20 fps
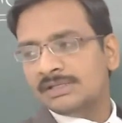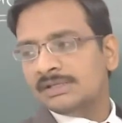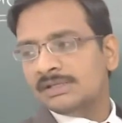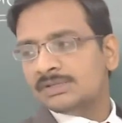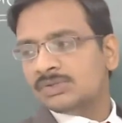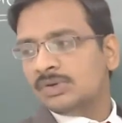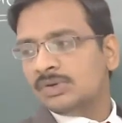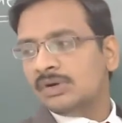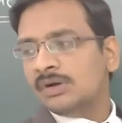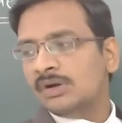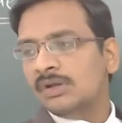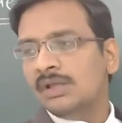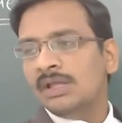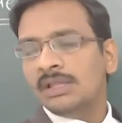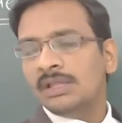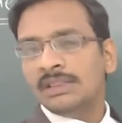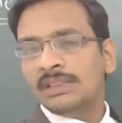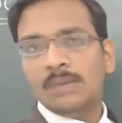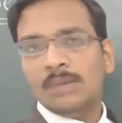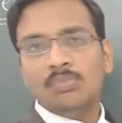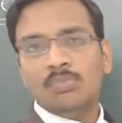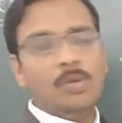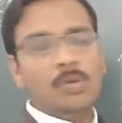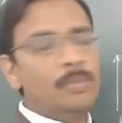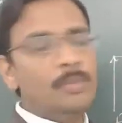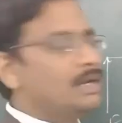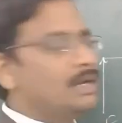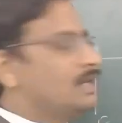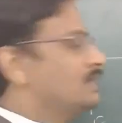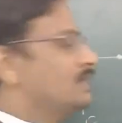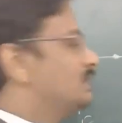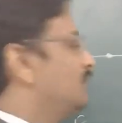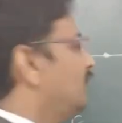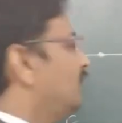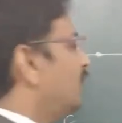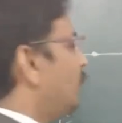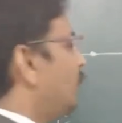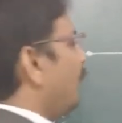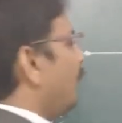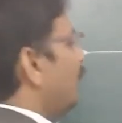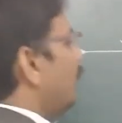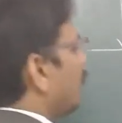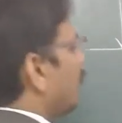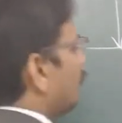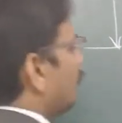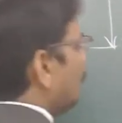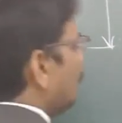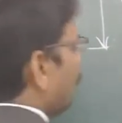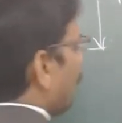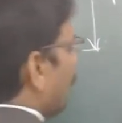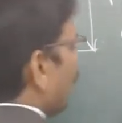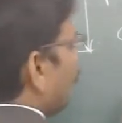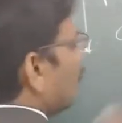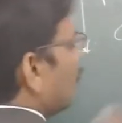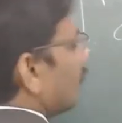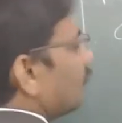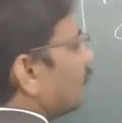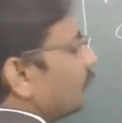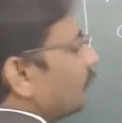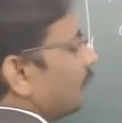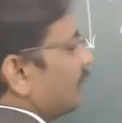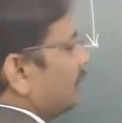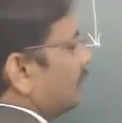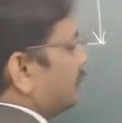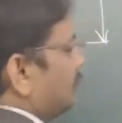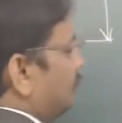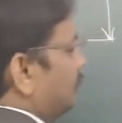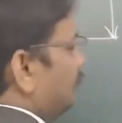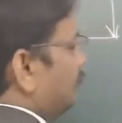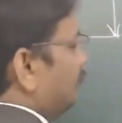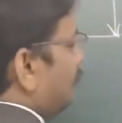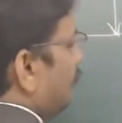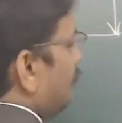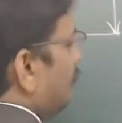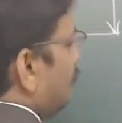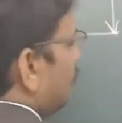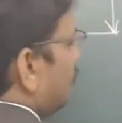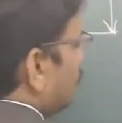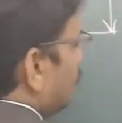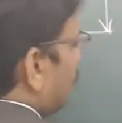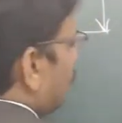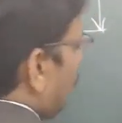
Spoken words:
so the moment is independent of the point of application. So the